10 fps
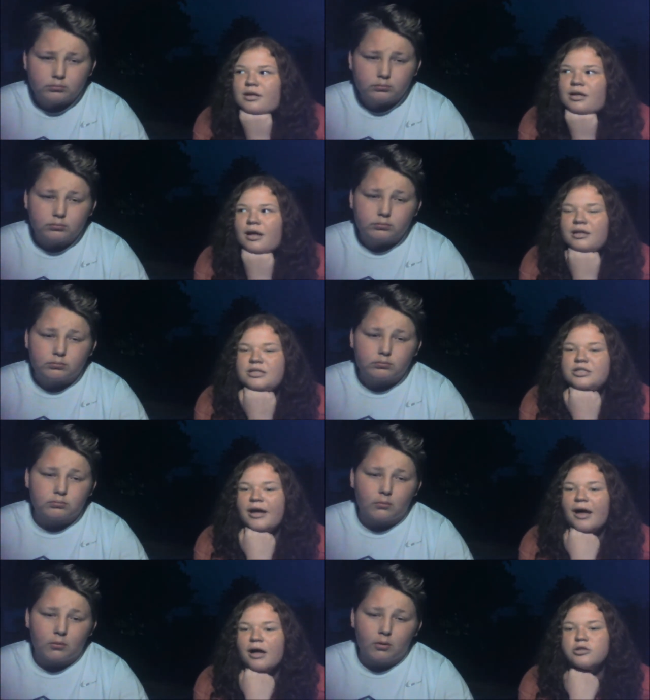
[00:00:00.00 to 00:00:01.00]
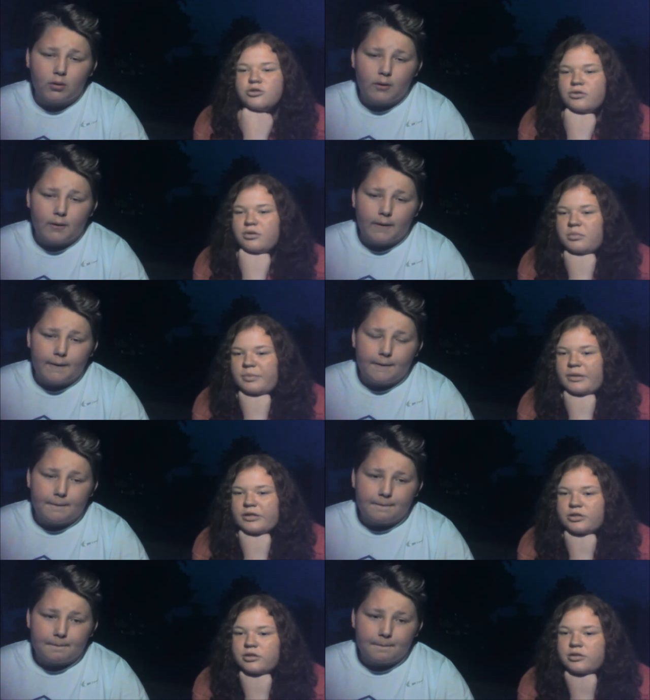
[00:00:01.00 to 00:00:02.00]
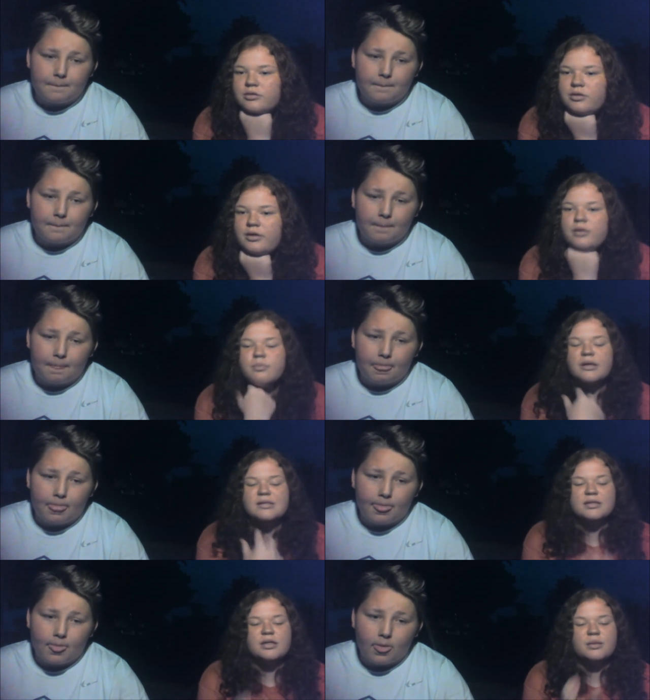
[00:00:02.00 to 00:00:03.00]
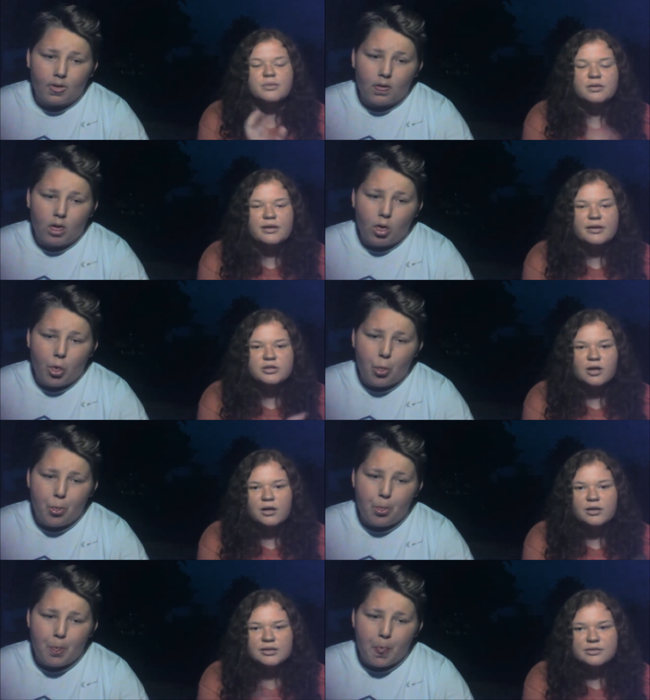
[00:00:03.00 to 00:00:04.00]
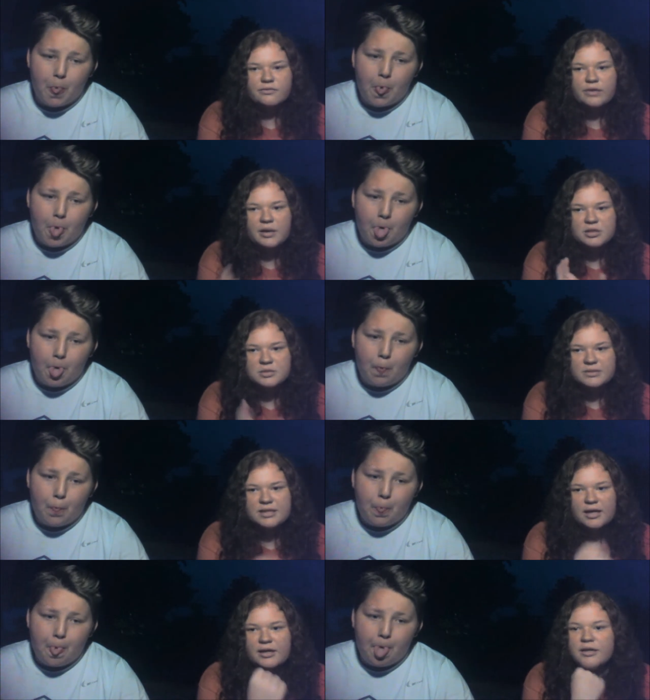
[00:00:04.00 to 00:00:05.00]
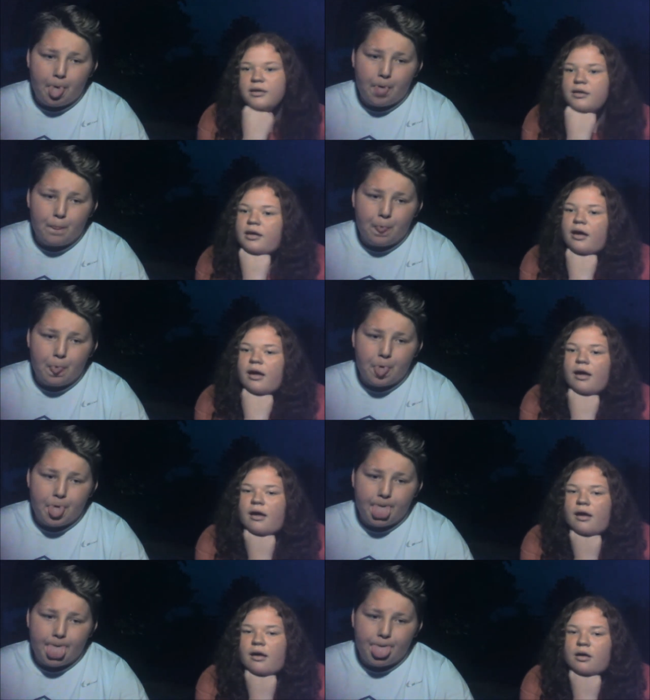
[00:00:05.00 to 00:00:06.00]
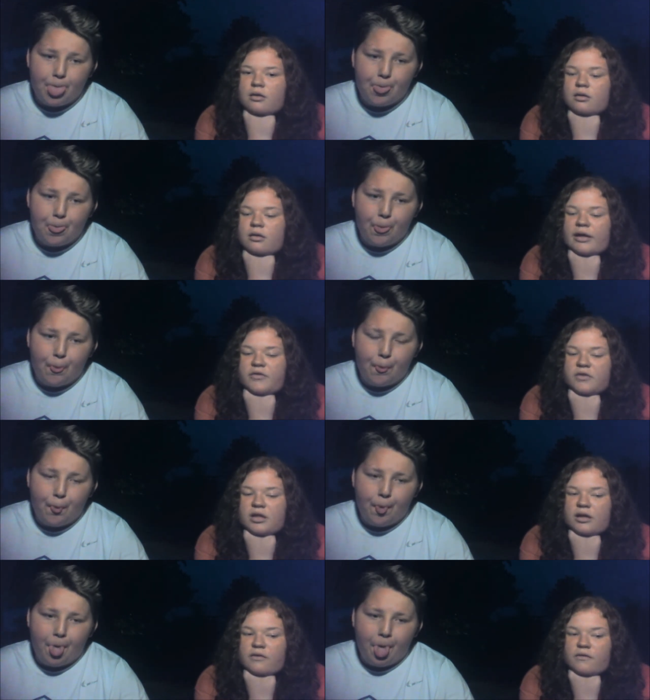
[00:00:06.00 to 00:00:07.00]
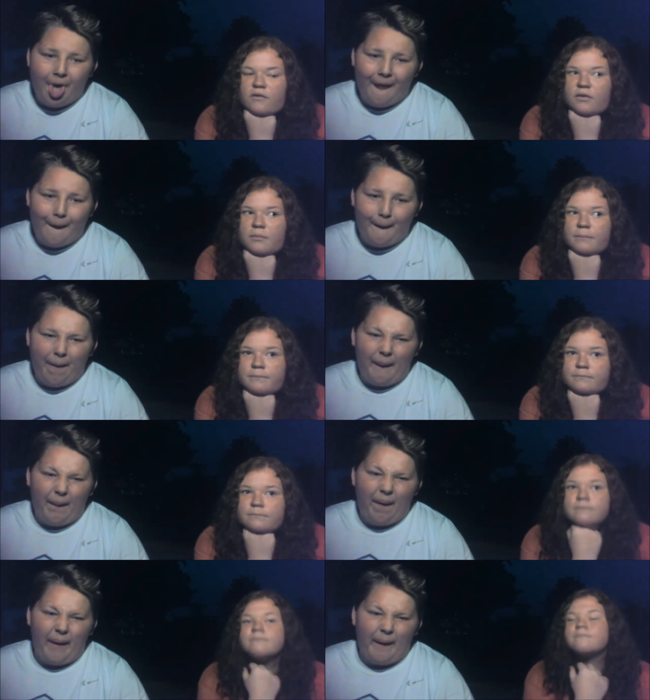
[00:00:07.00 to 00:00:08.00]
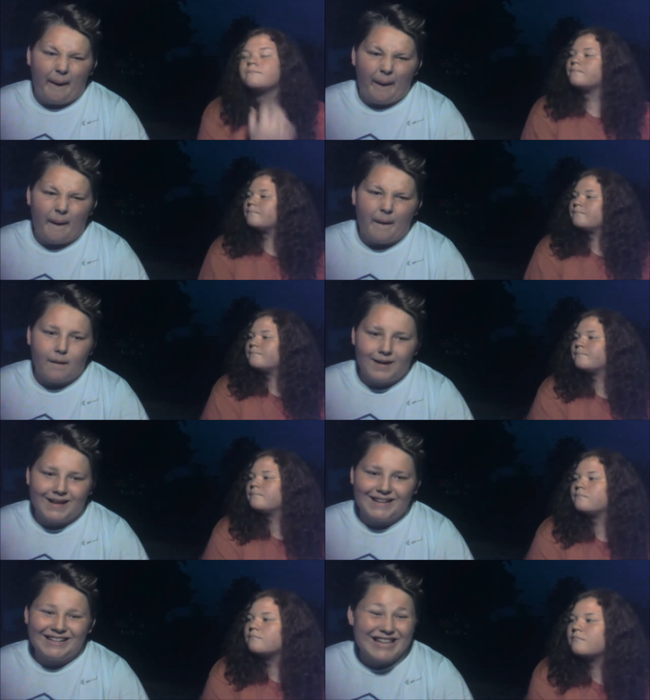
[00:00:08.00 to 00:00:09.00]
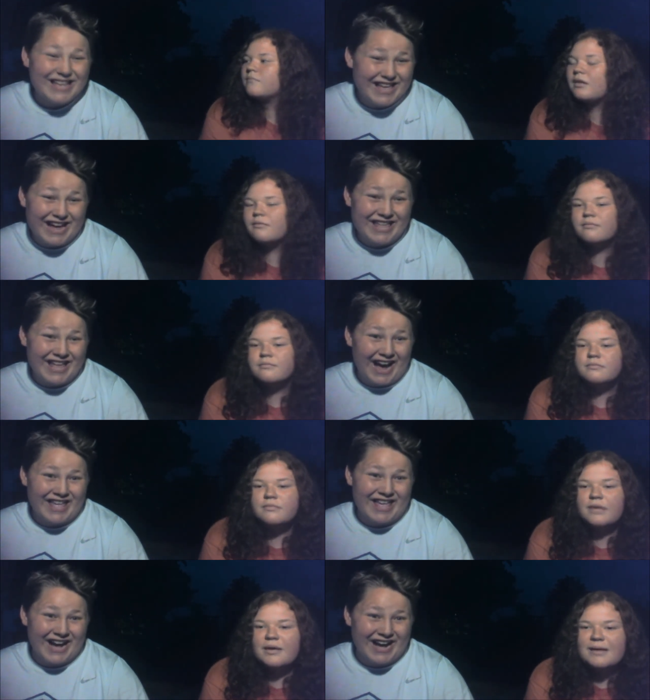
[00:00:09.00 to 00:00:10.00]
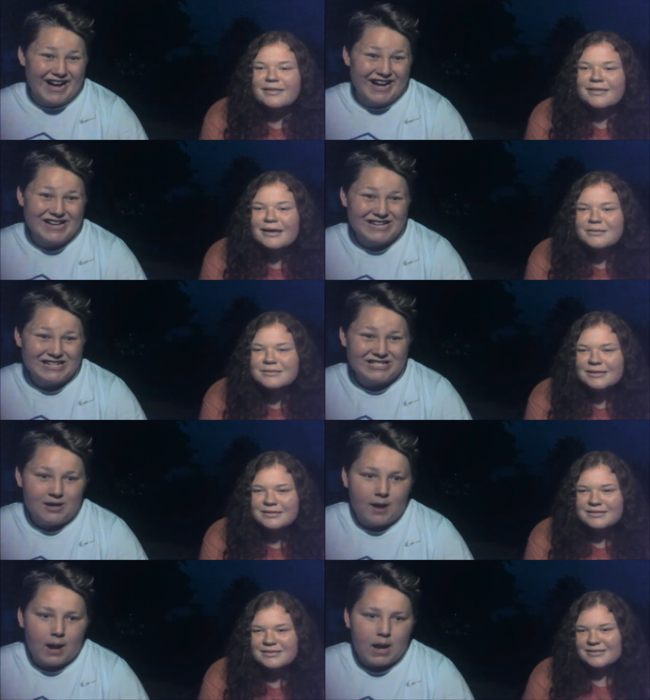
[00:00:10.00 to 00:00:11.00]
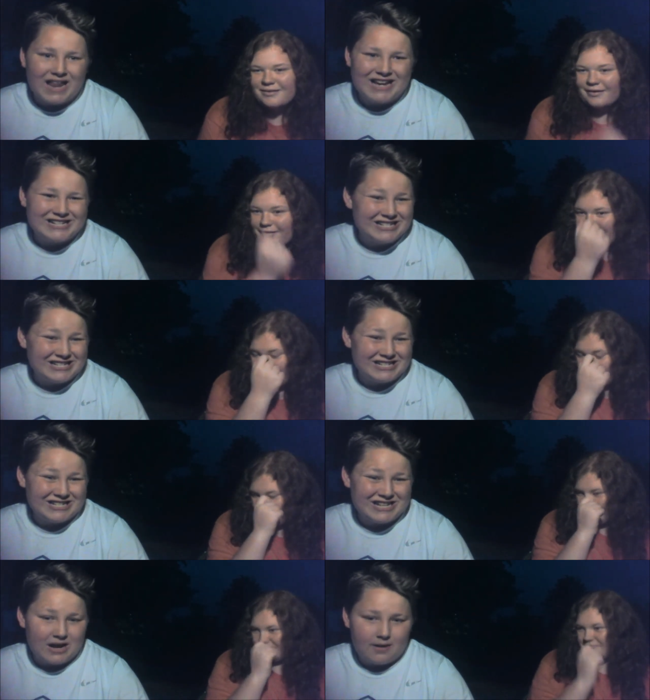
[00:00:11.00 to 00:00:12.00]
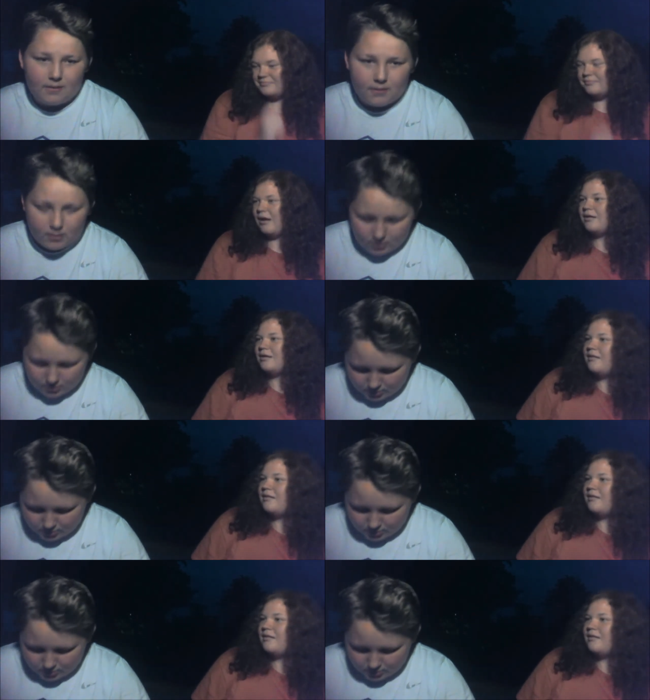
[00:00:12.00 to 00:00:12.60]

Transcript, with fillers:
Speaker 1: a cliche. I drew them a picture and basically put like chocolates and flowers beside it and left it there for them. Wow. well, I think it was actually in sixth grade that I did